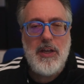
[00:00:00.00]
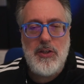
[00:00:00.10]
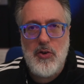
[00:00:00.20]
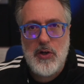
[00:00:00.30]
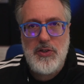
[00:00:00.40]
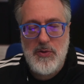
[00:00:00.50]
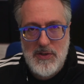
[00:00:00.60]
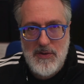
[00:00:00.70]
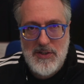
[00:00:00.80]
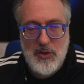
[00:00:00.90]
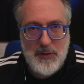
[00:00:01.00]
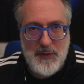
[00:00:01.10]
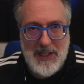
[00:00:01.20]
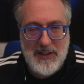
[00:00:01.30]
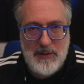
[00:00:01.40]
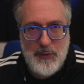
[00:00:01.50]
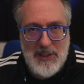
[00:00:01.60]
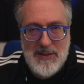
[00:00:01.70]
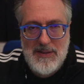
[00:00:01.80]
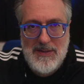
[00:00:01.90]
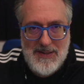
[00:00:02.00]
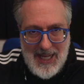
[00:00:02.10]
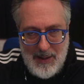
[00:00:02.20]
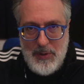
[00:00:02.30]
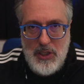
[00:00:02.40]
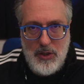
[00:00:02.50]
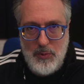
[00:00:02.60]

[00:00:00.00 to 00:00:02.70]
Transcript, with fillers: your users, and you can find a link for this down below.